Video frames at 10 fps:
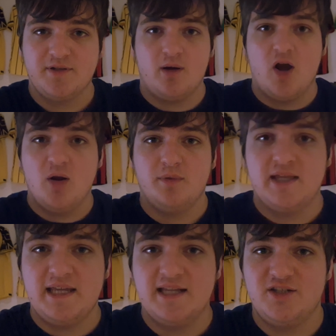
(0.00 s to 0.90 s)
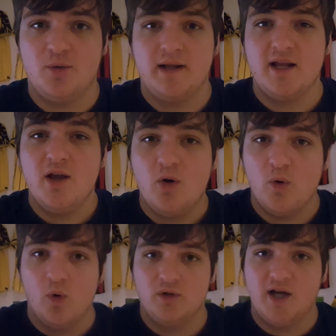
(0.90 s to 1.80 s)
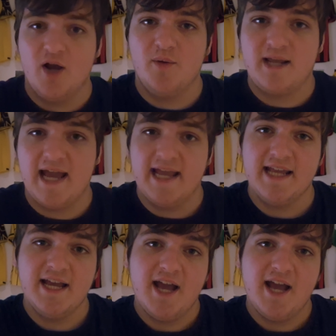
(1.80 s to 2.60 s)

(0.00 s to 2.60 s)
So I hope that he is doing all okay.